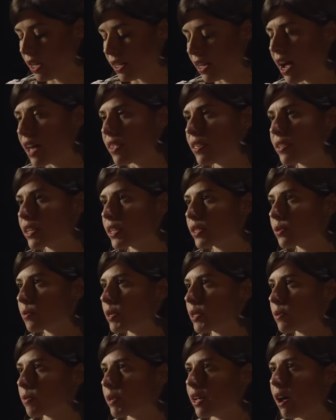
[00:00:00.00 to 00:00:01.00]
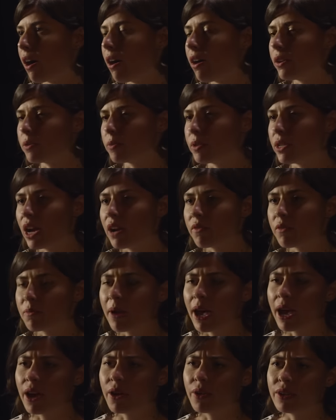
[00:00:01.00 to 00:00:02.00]
Yeah, I think that's always really hard when you have a
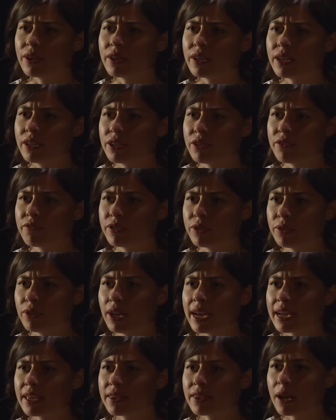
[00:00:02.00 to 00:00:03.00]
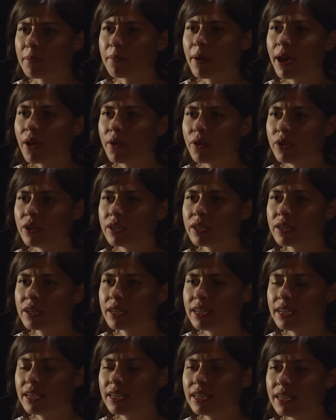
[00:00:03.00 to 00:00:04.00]
parent and you feel like that parent
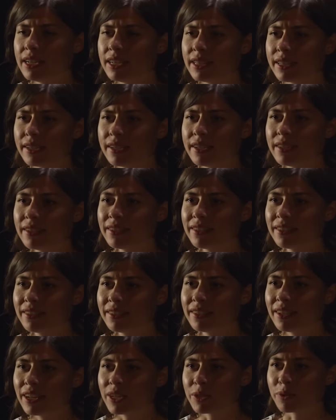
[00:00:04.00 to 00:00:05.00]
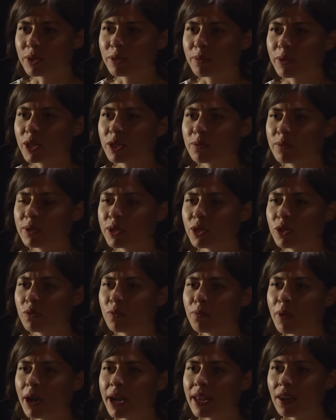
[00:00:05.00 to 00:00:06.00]
isn't as responsible as you
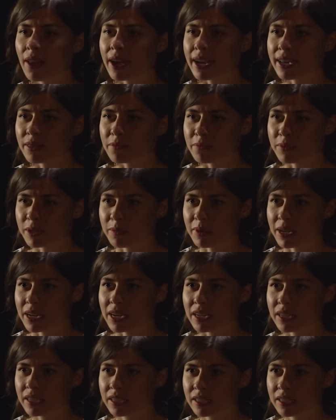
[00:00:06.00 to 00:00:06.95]
might like them to be.